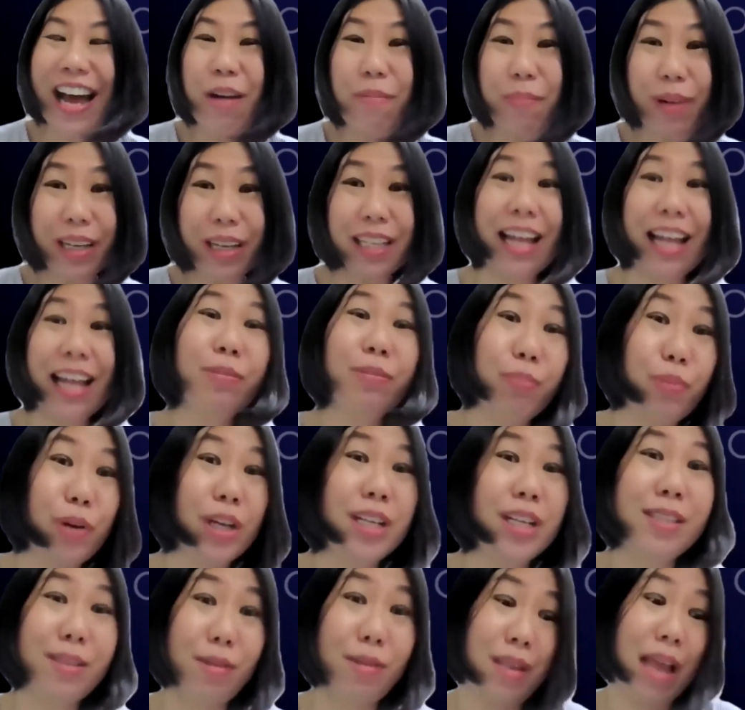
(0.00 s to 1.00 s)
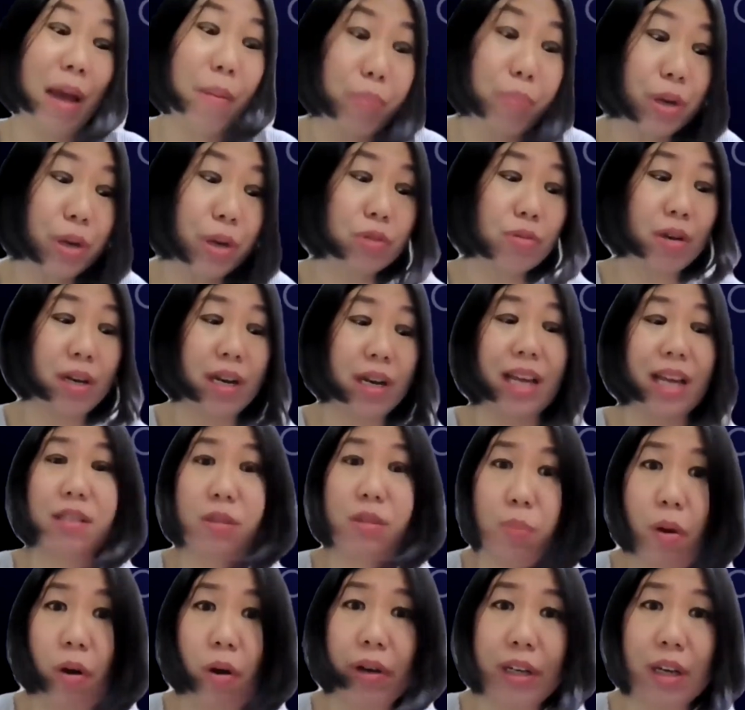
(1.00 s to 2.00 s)
But that brings to the
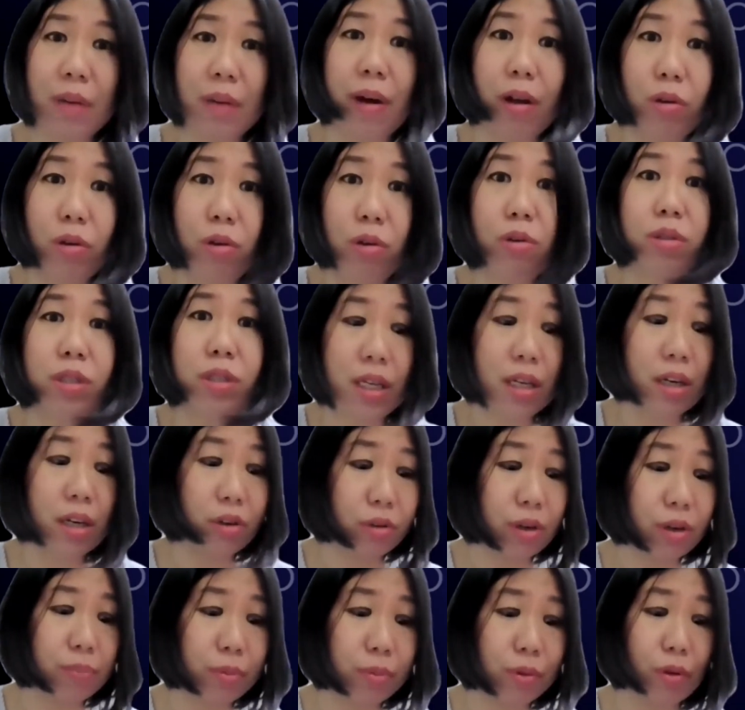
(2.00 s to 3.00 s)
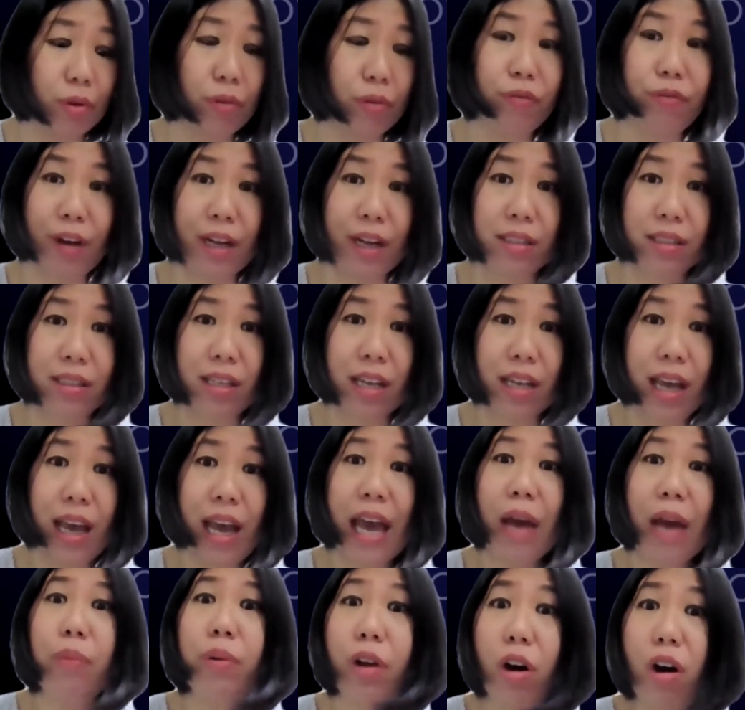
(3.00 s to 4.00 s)
next point about losing crypto funds.
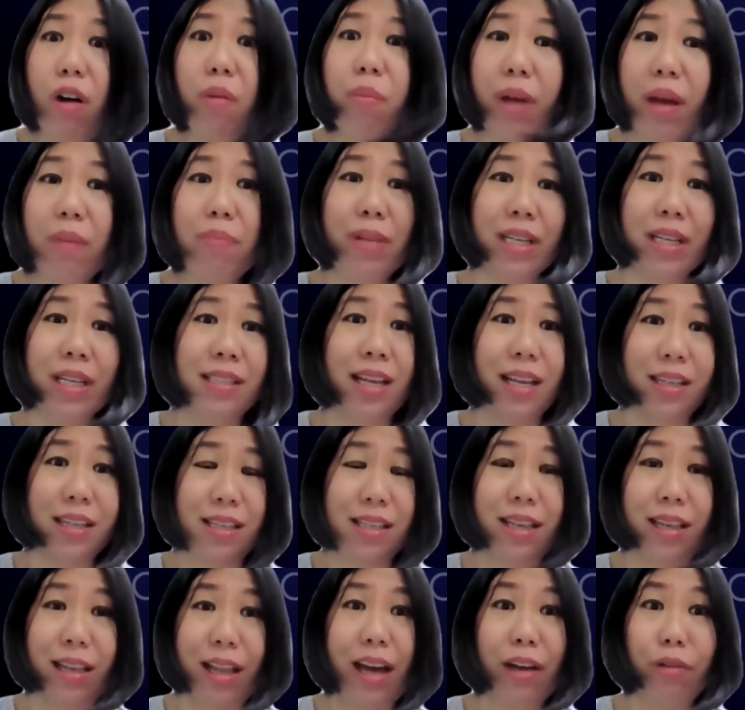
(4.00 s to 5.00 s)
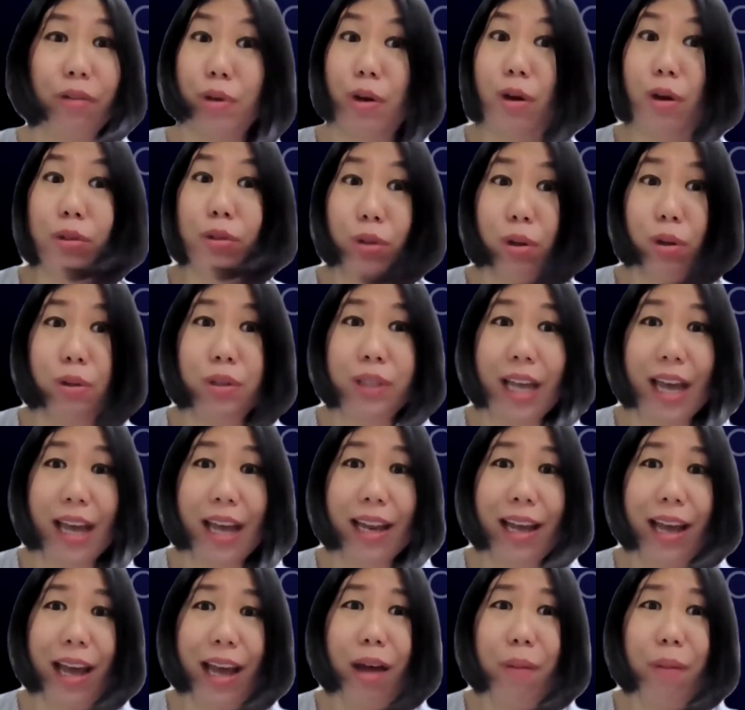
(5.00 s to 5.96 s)
And we all make mistakes in life. We all know that.